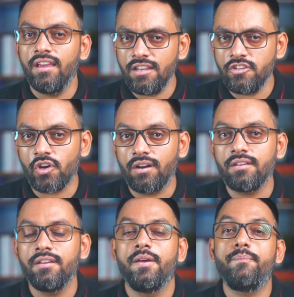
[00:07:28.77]
In short,
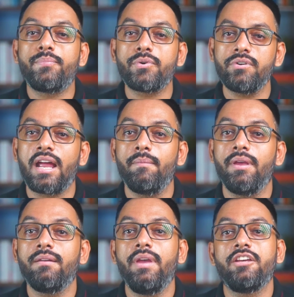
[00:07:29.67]

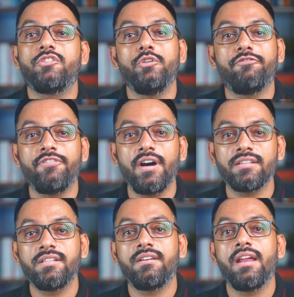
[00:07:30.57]
programming makes you
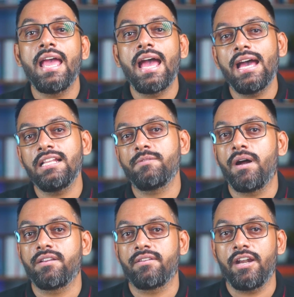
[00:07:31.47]
faster and
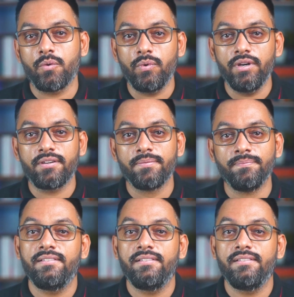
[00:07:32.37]
smarter at your work.